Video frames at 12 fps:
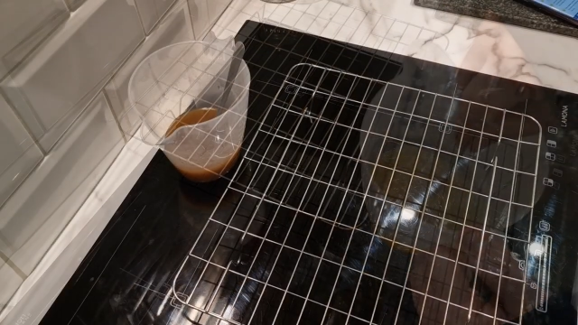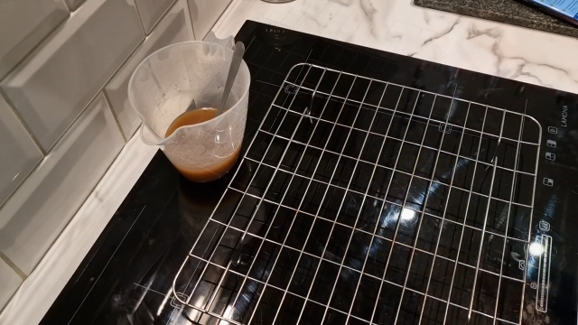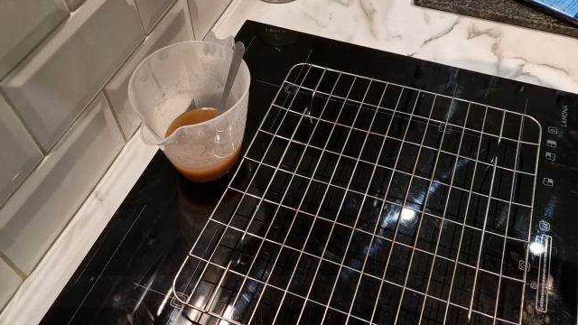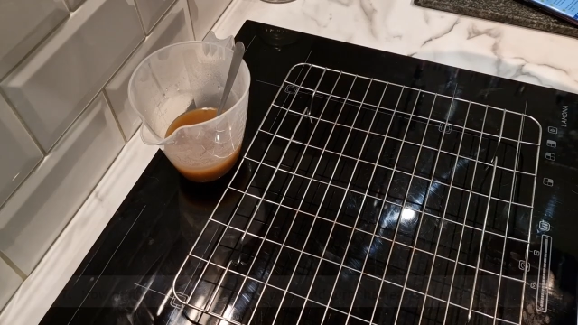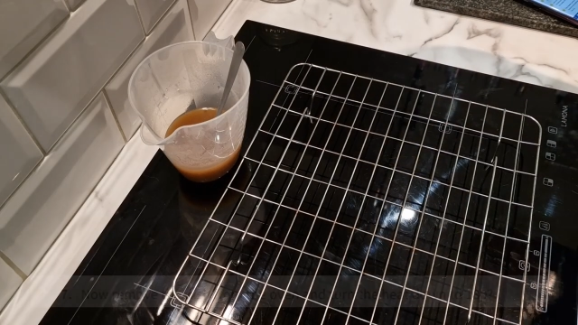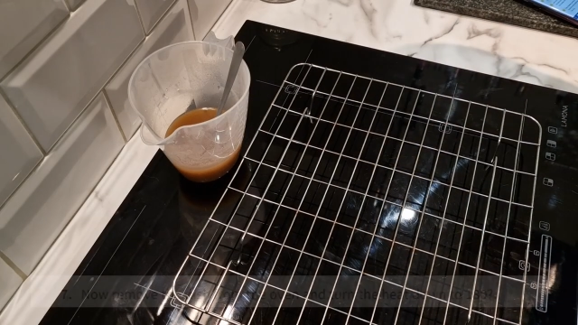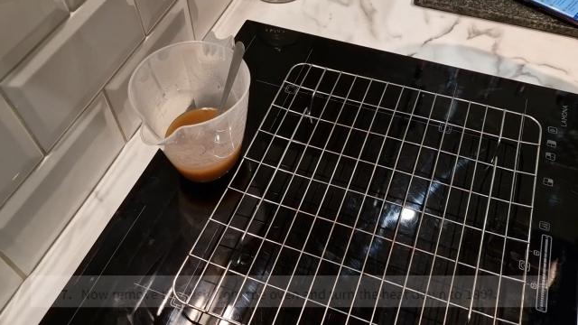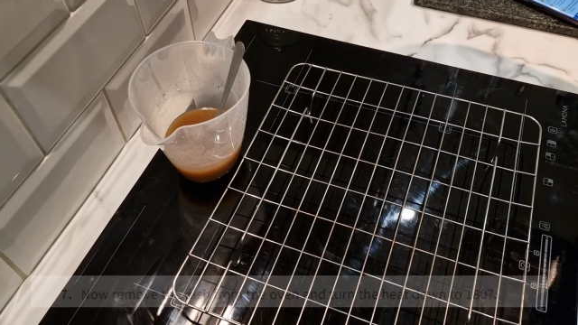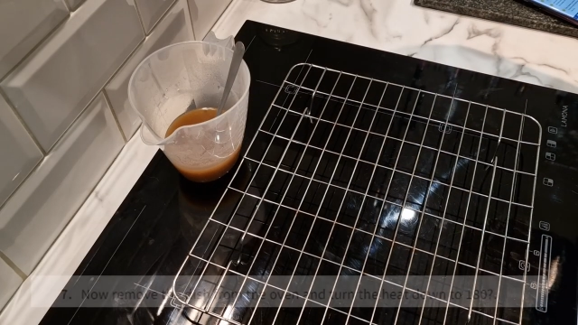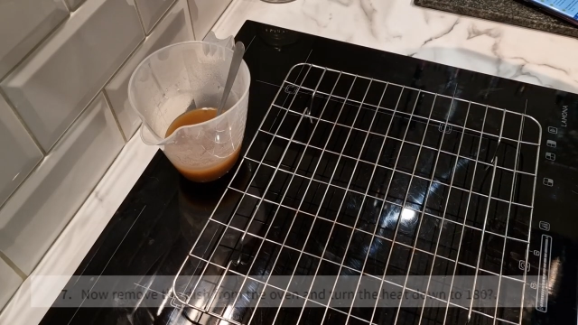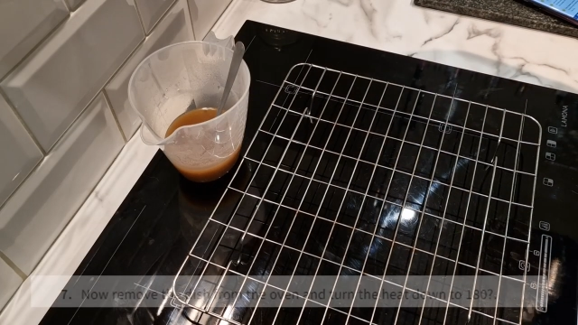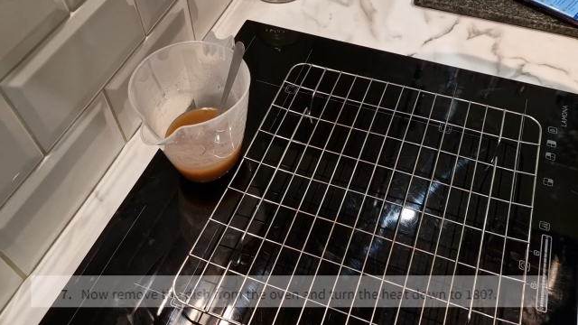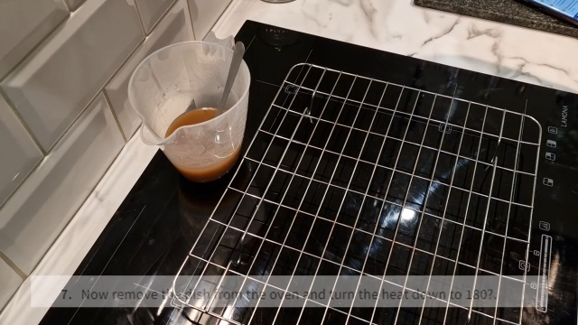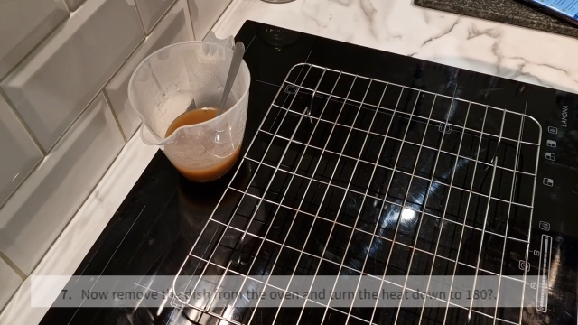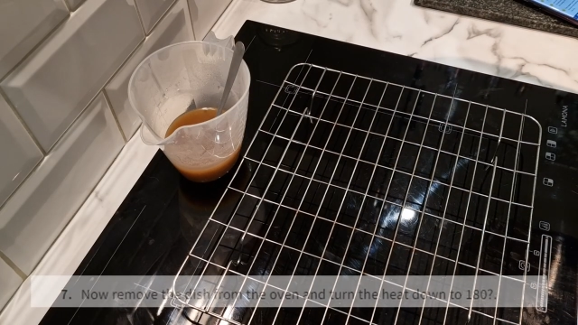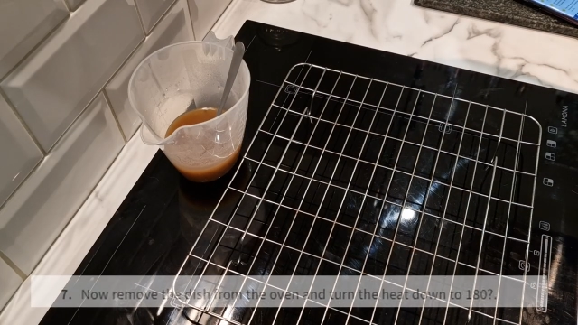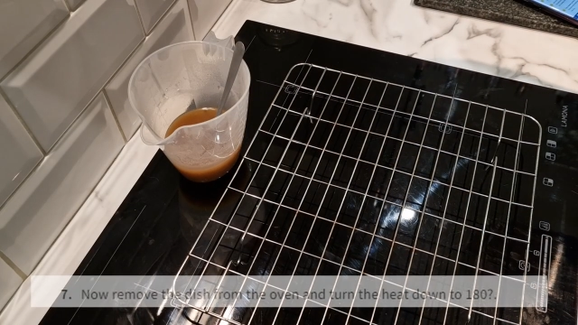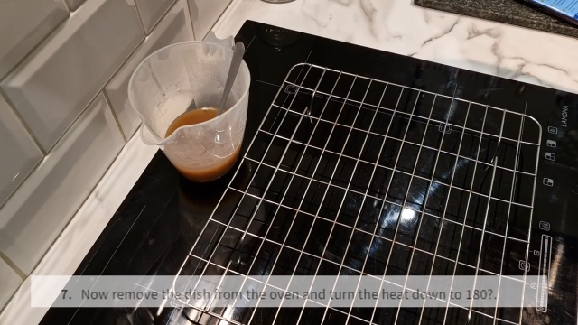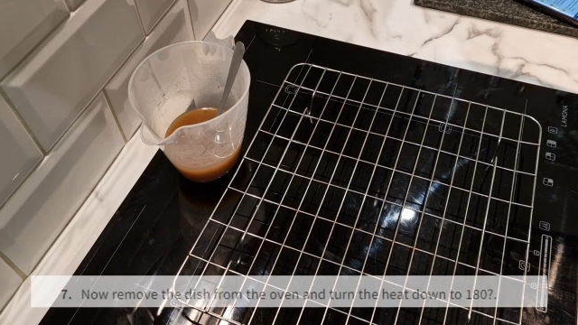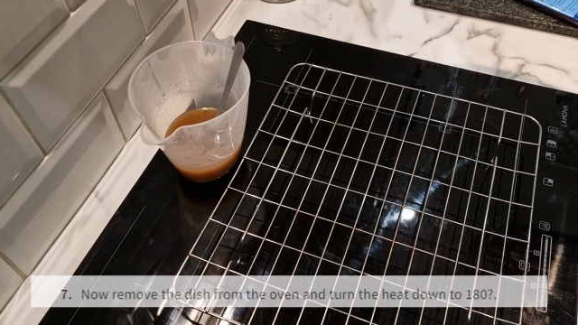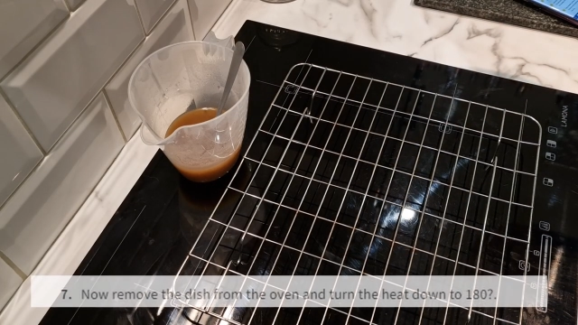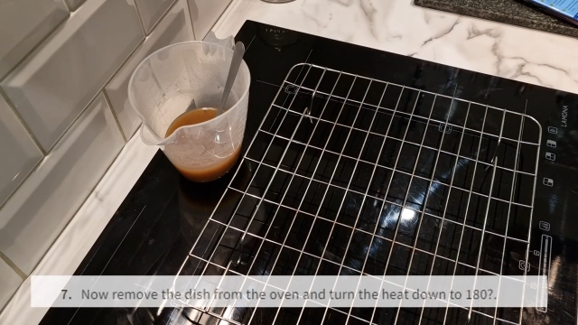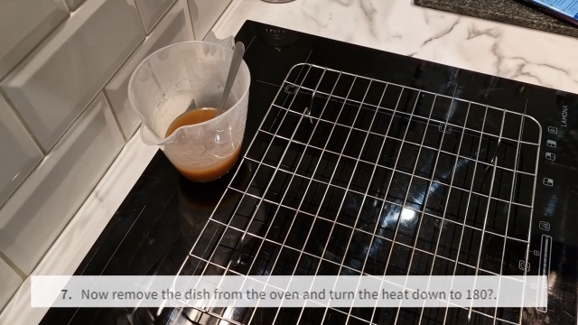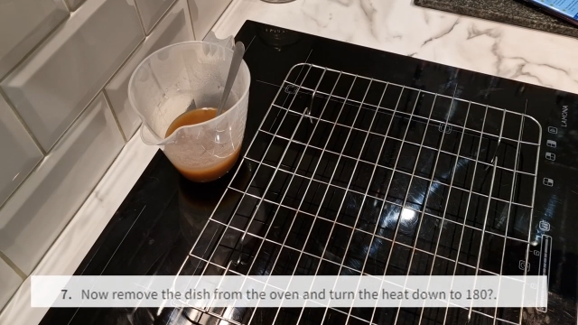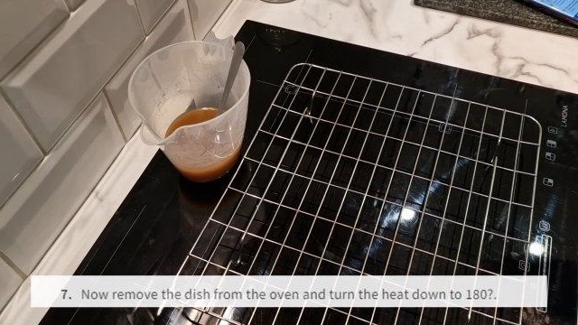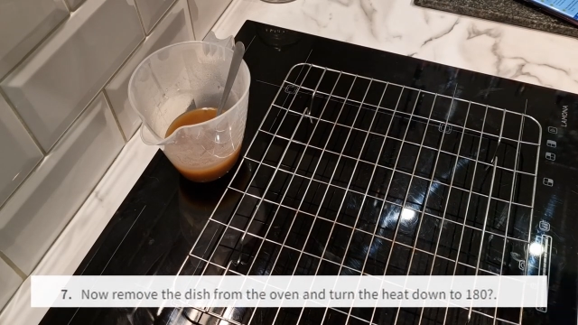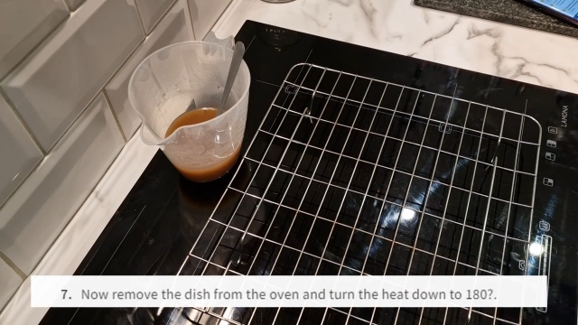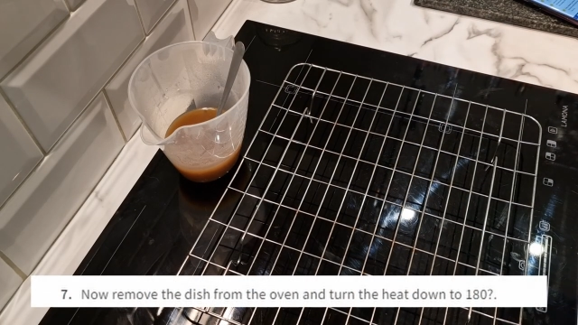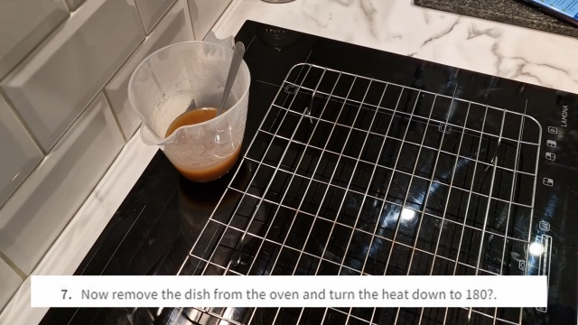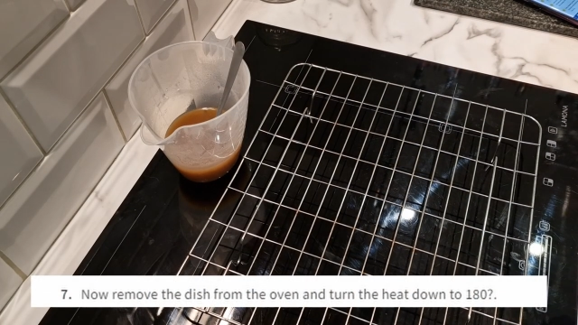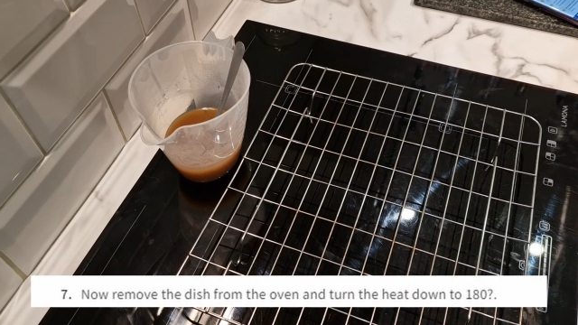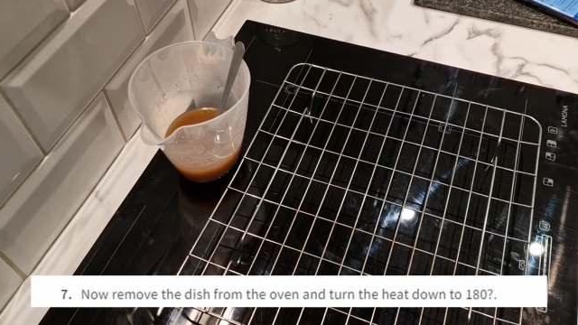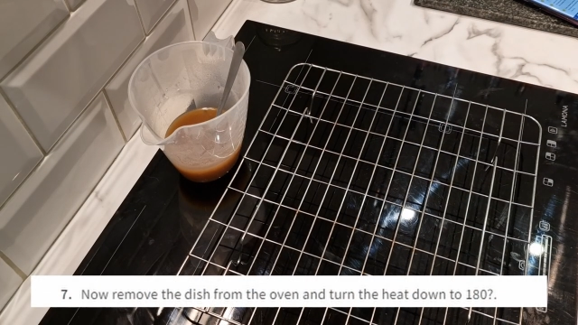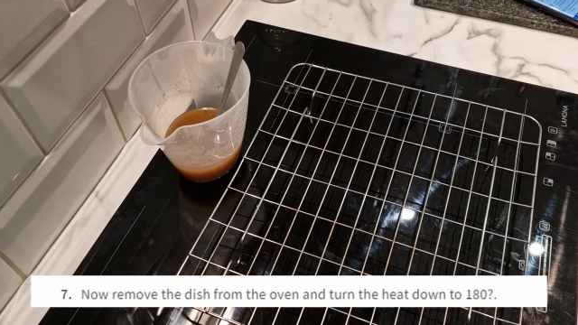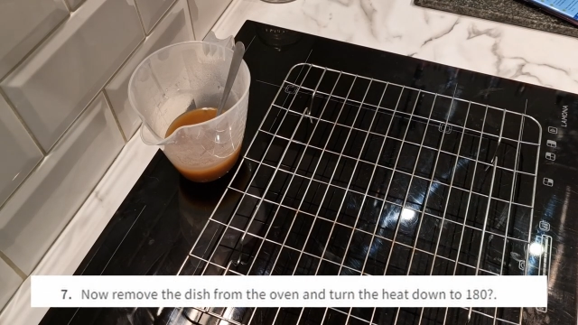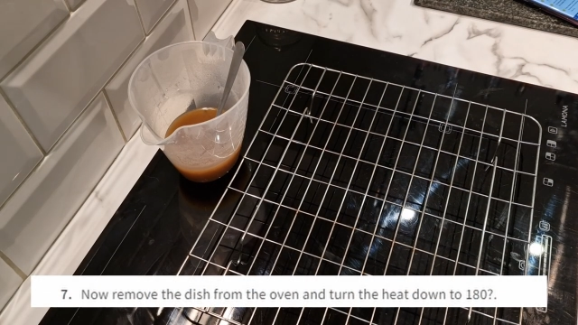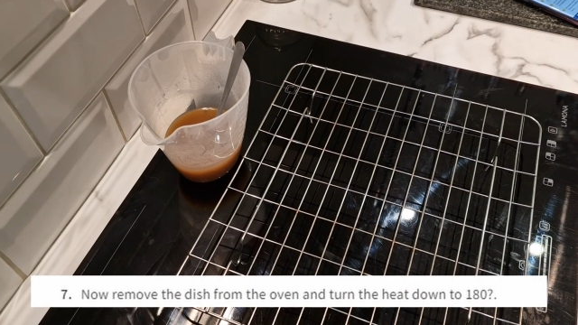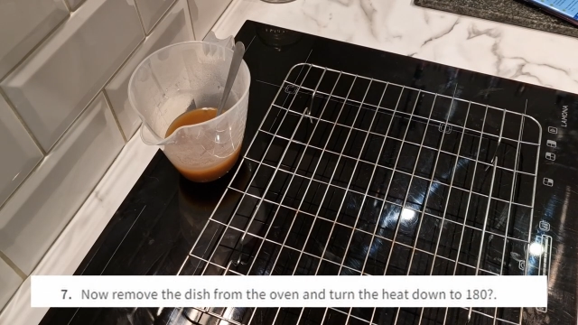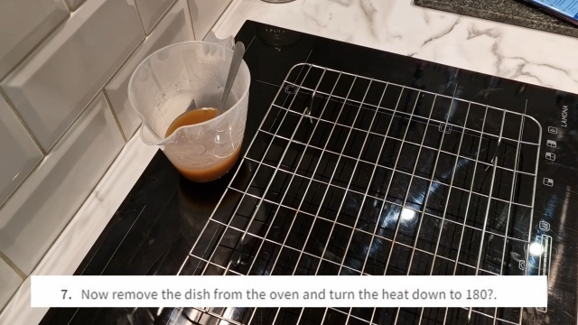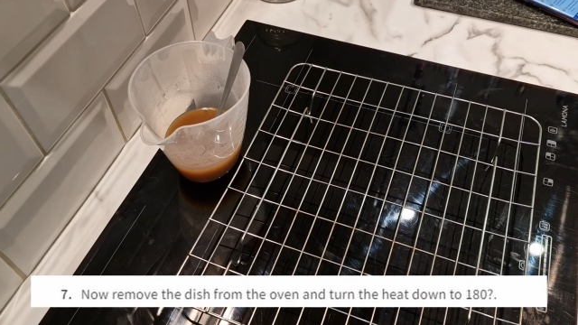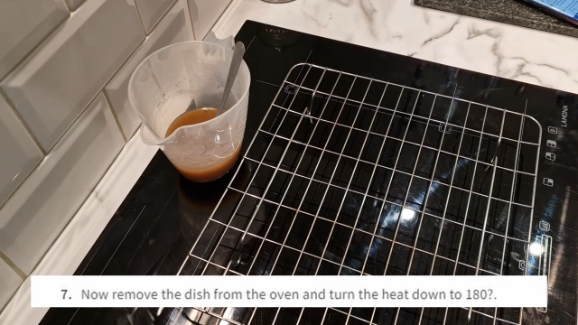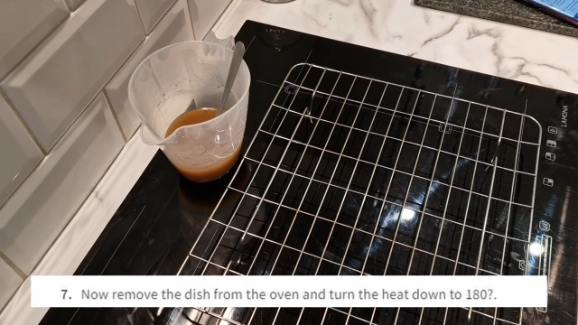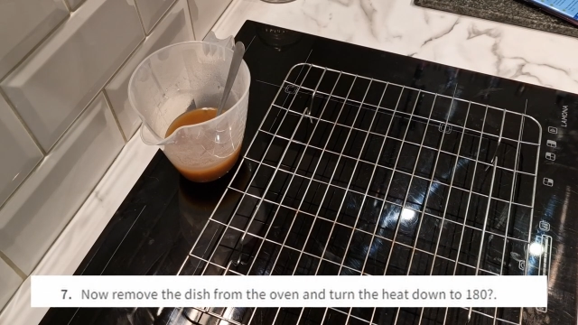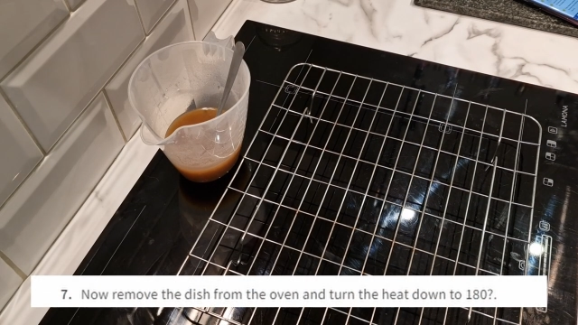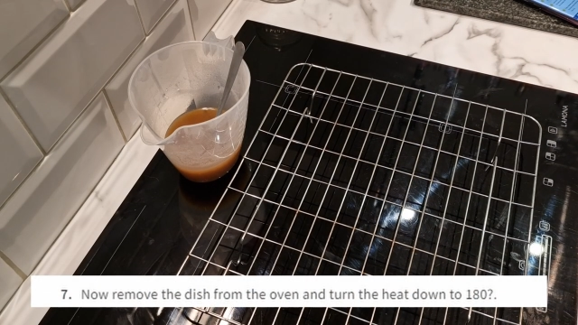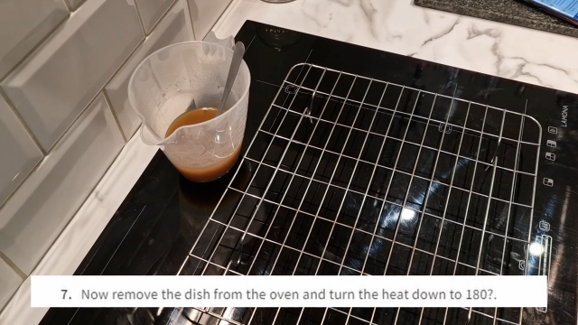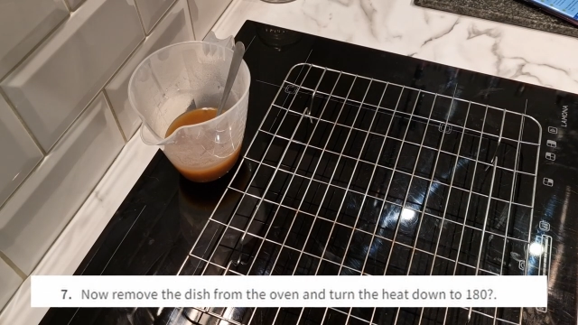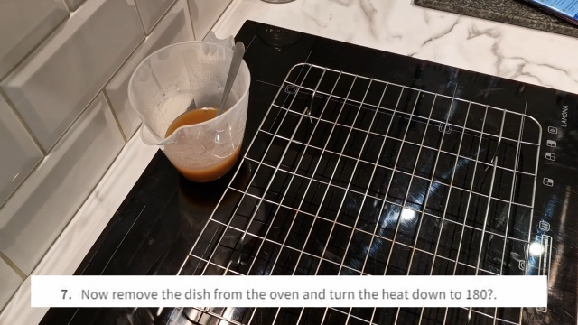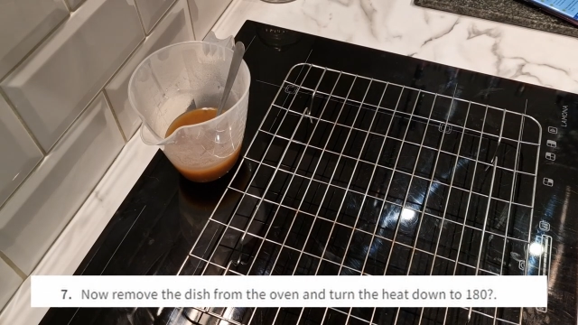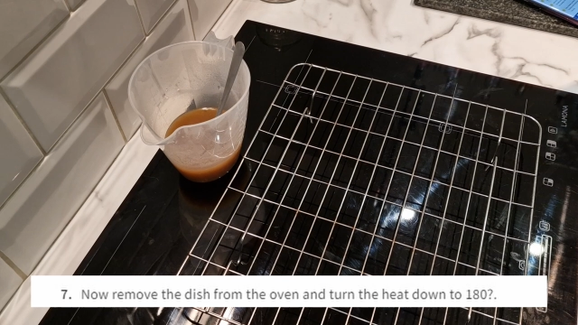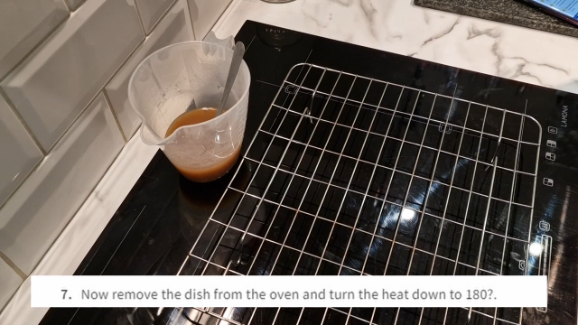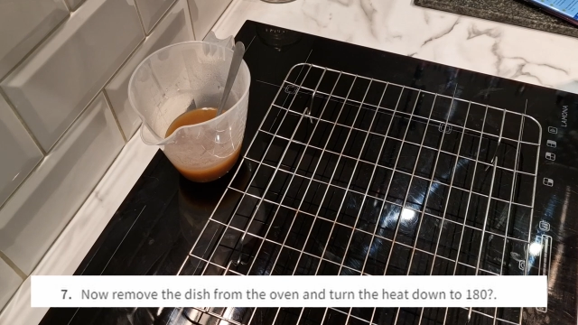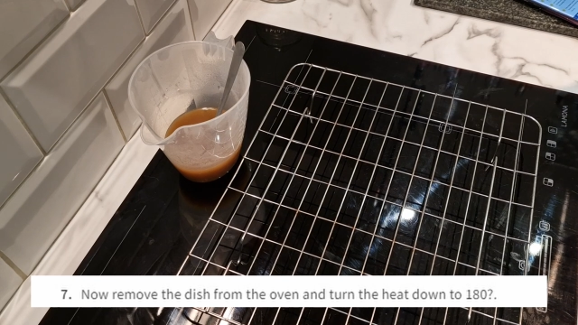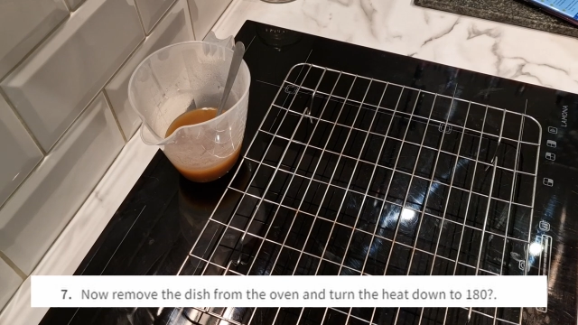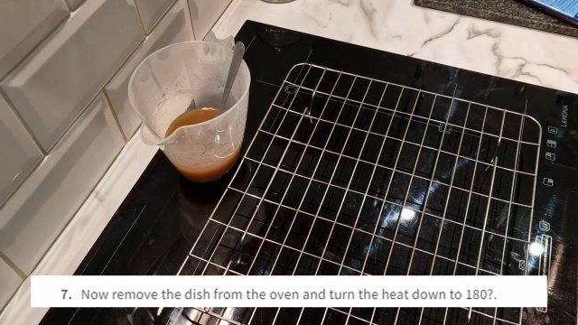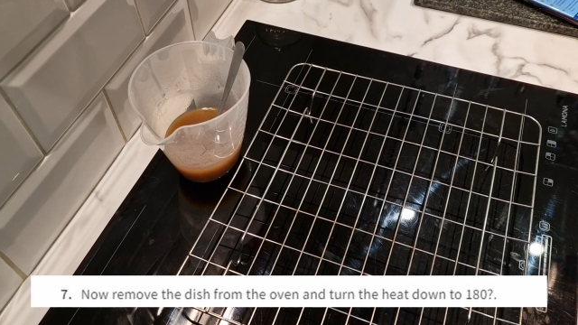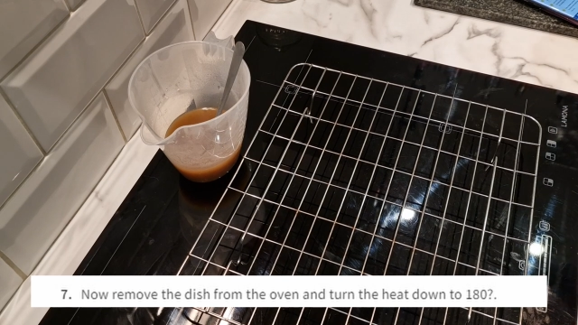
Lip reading: (no speaker visible)